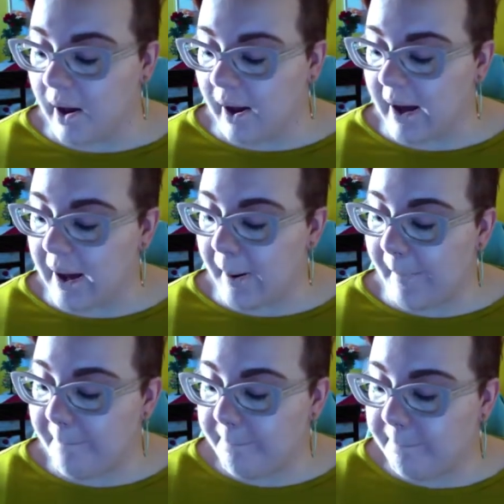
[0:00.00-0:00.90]
what
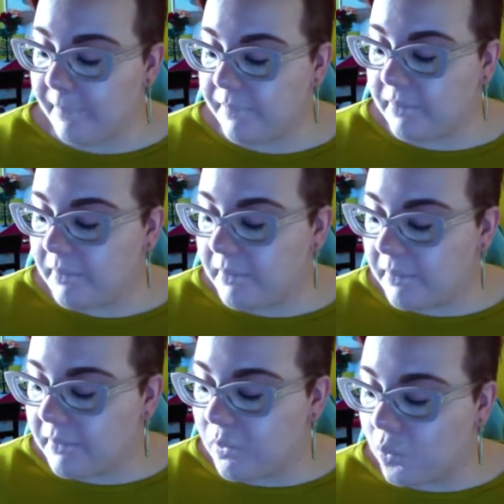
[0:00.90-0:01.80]
I
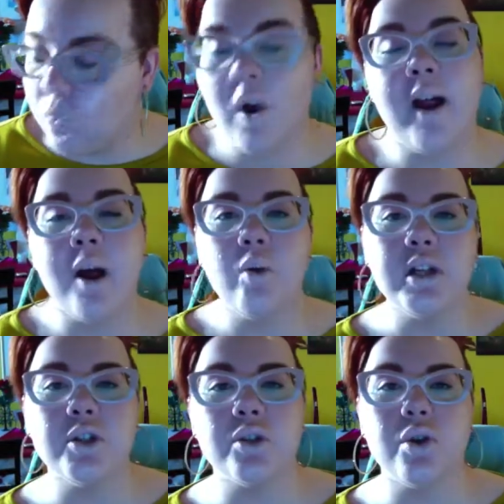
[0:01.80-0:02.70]

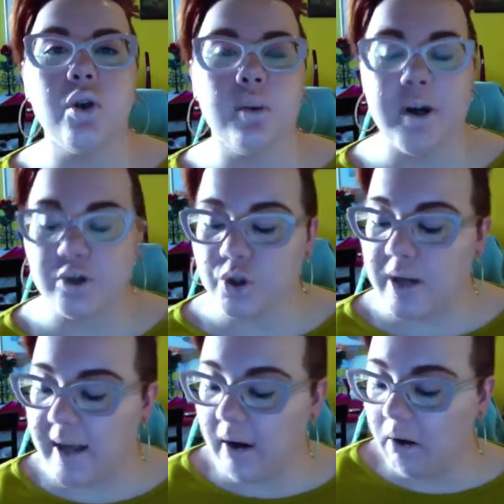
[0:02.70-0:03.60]
wanted to talk about
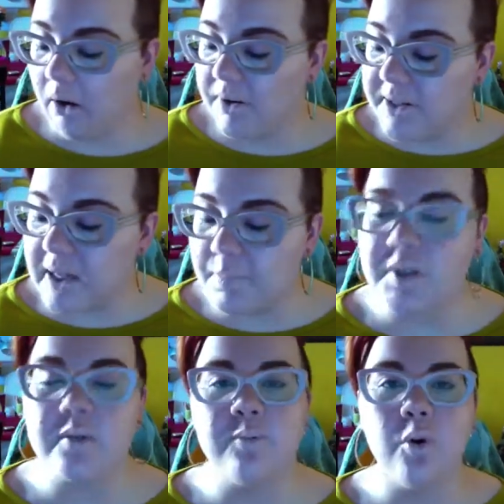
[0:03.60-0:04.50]
today are
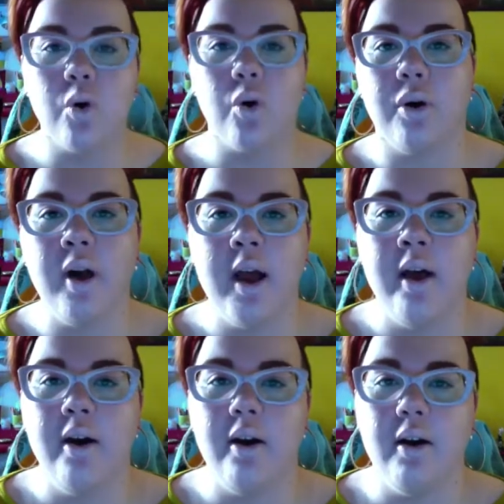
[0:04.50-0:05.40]
tips for
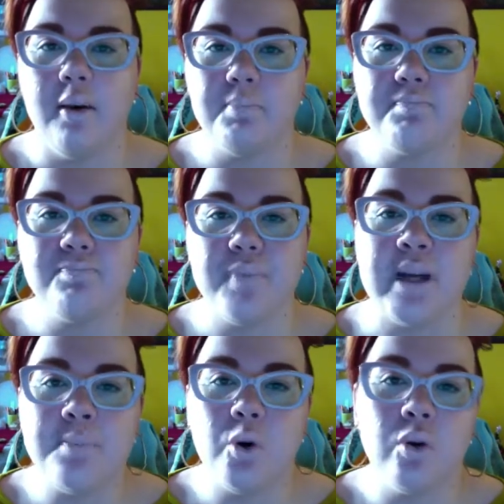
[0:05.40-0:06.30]

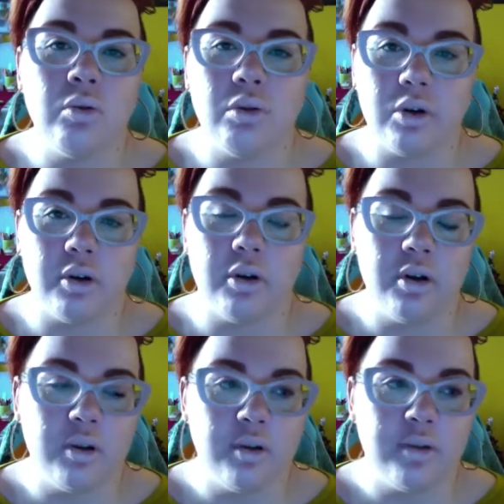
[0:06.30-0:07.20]
people or,
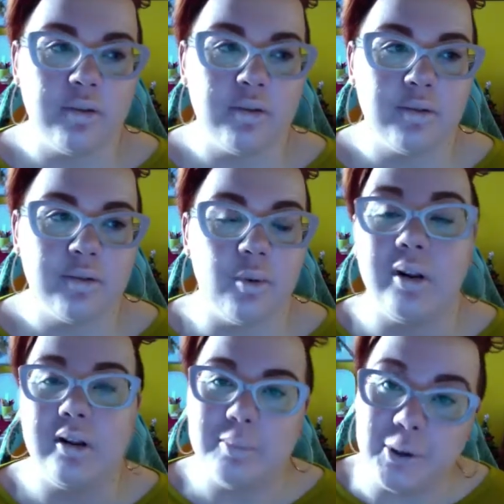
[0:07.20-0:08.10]

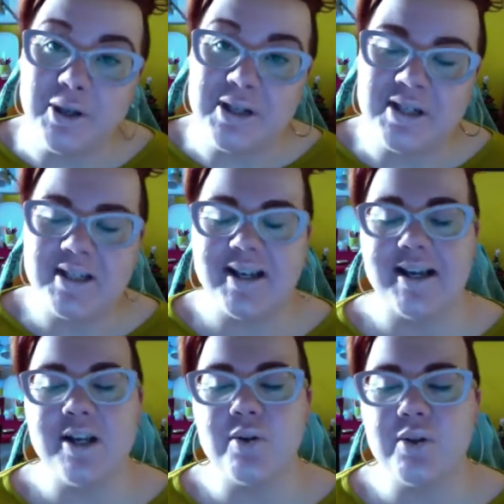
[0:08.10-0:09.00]
well, persons
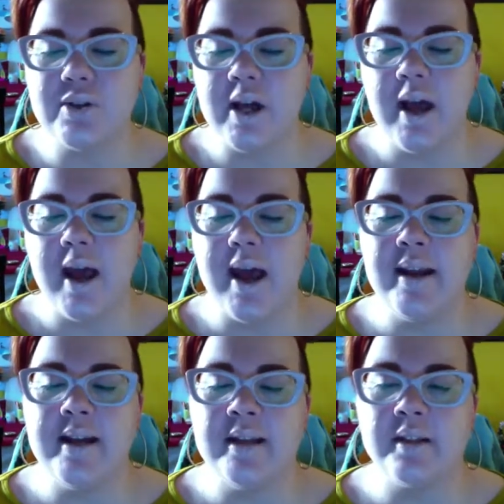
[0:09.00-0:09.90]
that use
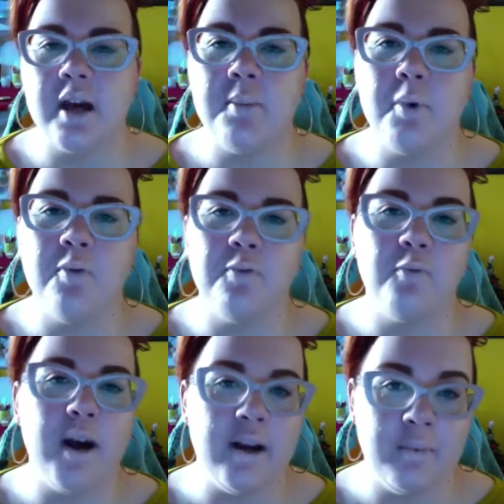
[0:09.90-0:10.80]
any type of
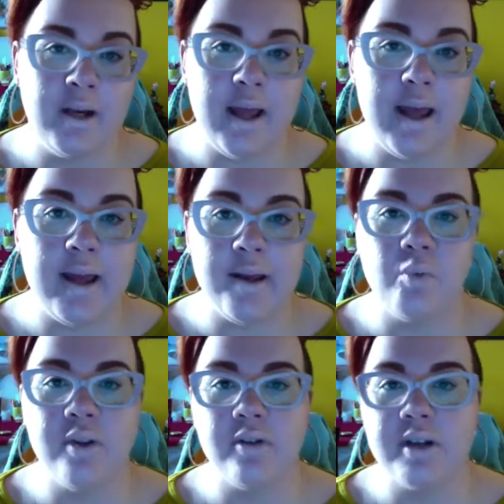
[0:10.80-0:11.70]
vitamin A,
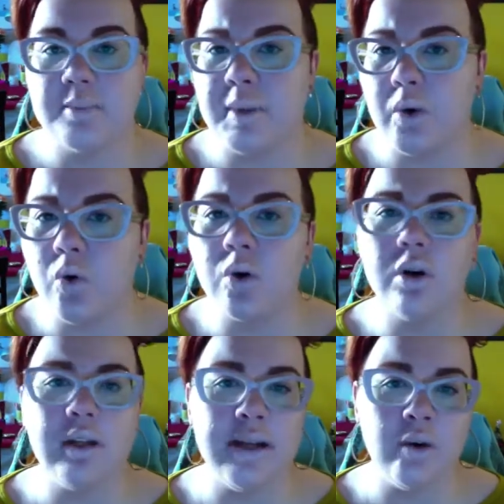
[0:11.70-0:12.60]
whether it be
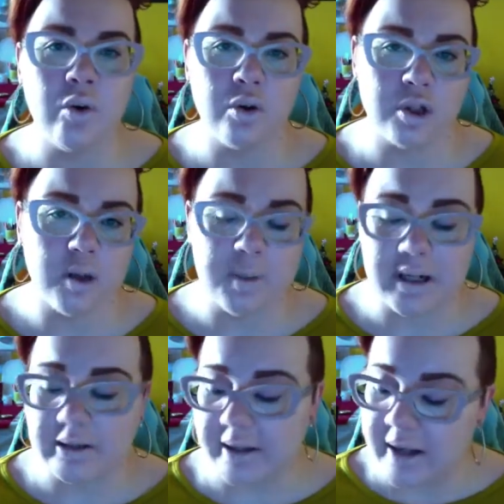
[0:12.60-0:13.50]
orally or
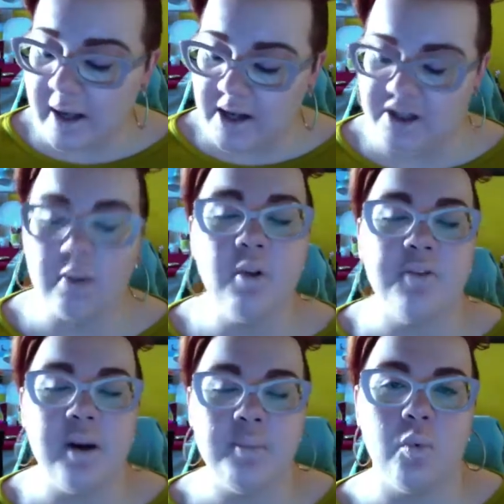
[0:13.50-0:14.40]
topically. Some of
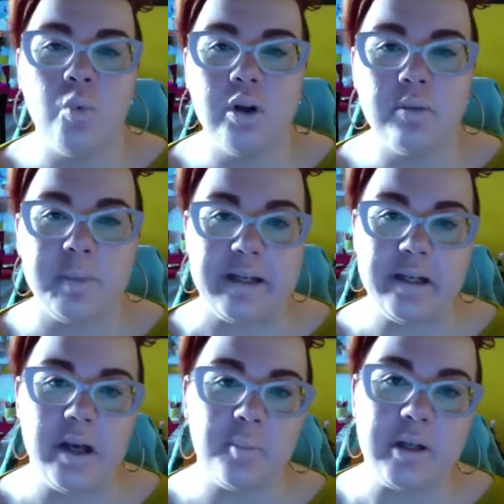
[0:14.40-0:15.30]
them will
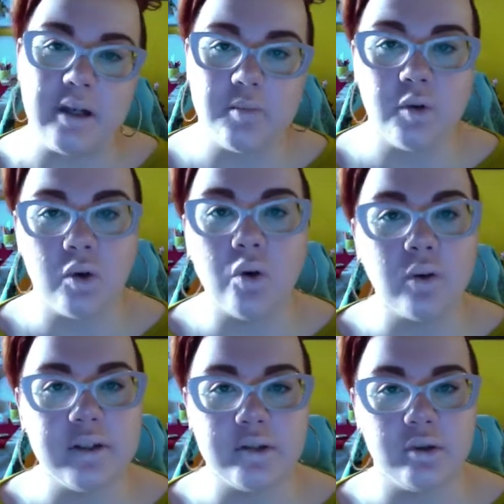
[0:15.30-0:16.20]
be applicable
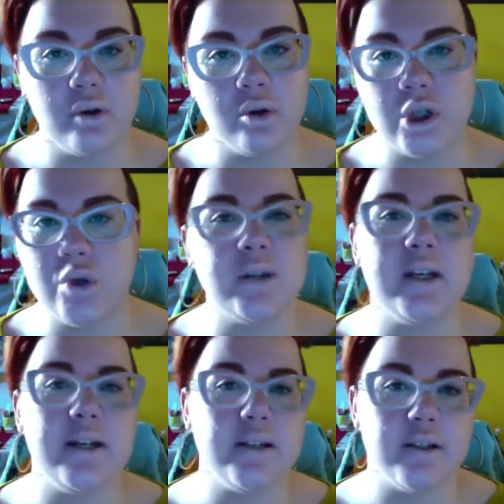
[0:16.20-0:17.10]
only to those
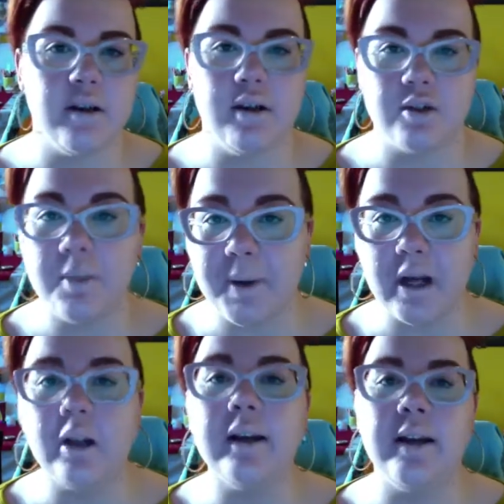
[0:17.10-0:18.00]
using it
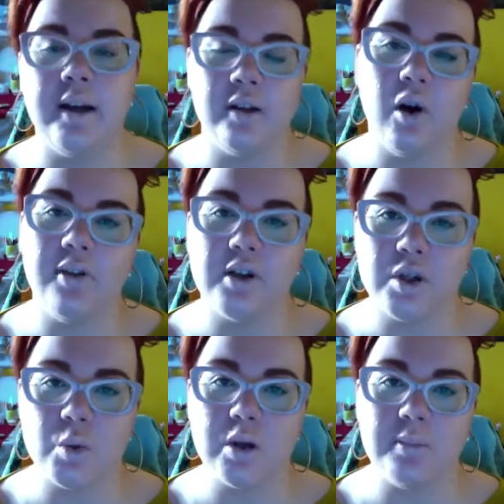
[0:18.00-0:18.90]
topically, and
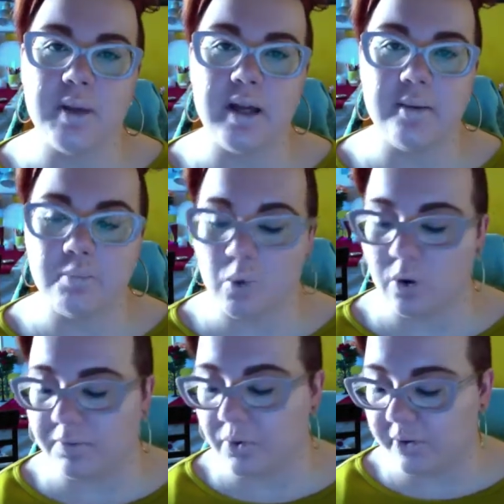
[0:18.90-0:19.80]
others will be
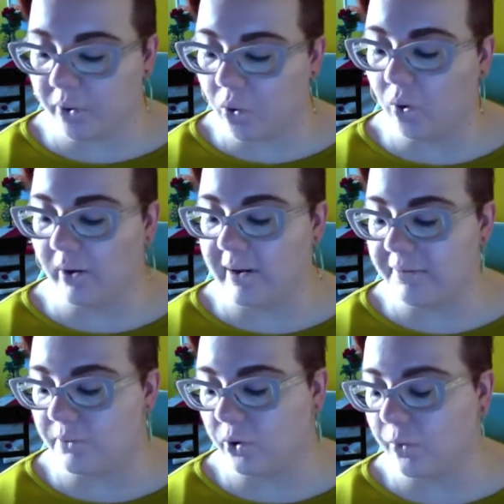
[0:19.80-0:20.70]
more for the
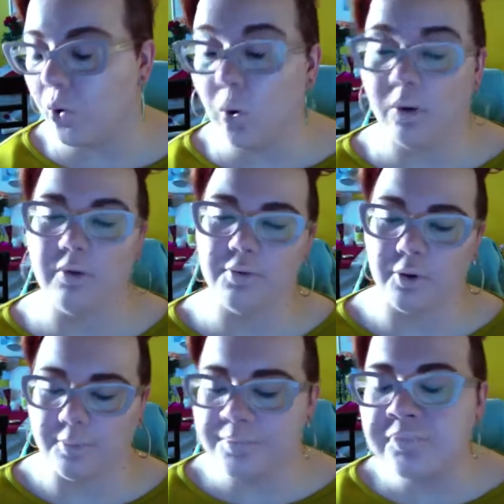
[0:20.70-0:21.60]
oral
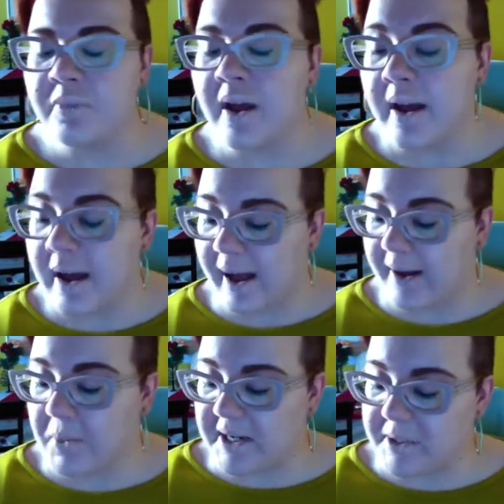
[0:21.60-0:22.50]
form.
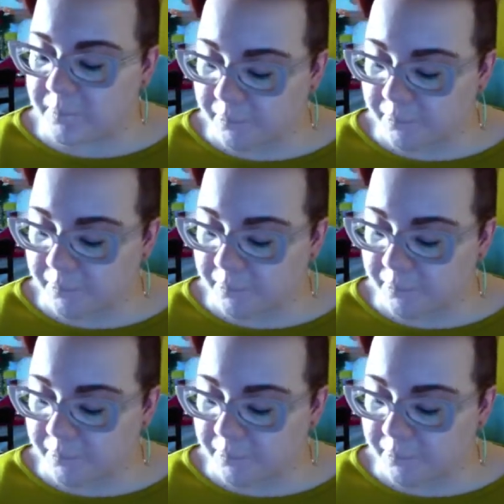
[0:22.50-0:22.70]
Anyways,